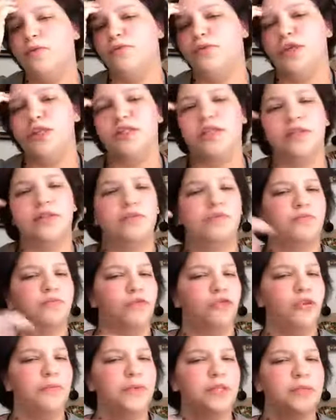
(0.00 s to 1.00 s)
This
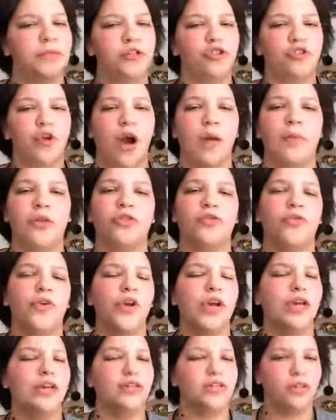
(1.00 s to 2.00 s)
group has been
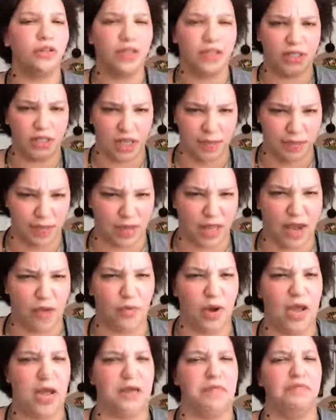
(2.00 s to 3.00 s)
drama-free, so let's keep it
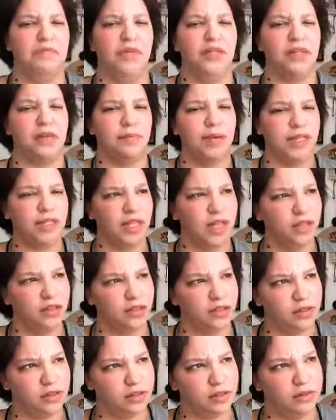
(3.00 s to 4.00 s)
that way. Does that make
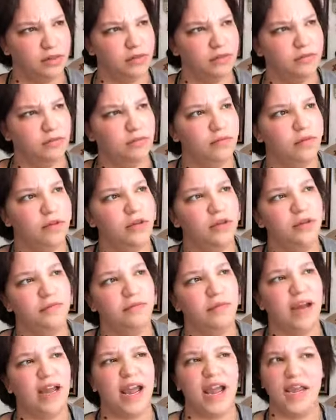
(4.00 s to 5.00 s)
sense?
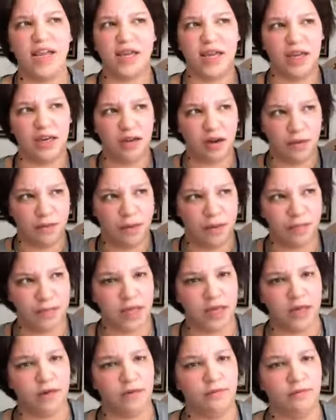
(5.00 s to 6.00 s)
I hate getting on
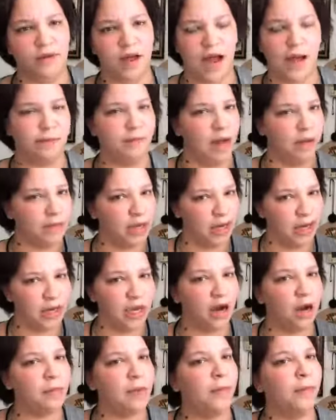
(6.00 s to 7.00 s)
I'm gonna
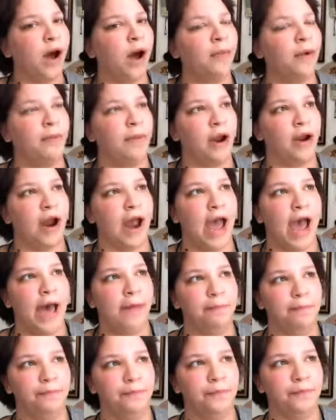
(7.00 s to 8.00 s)
get on my mama bear
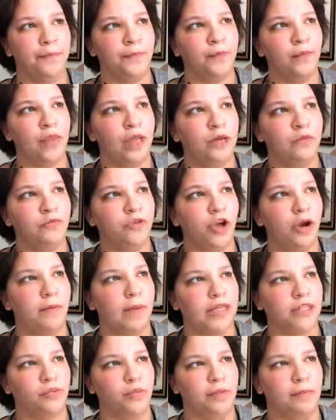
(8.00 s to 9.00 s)
hat. Don't
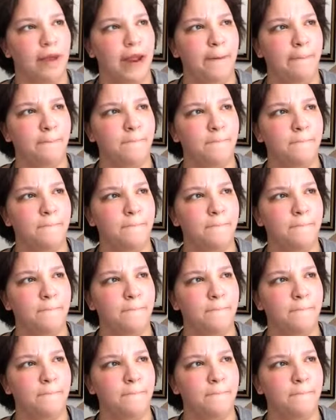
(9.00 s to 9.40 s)
mess with me.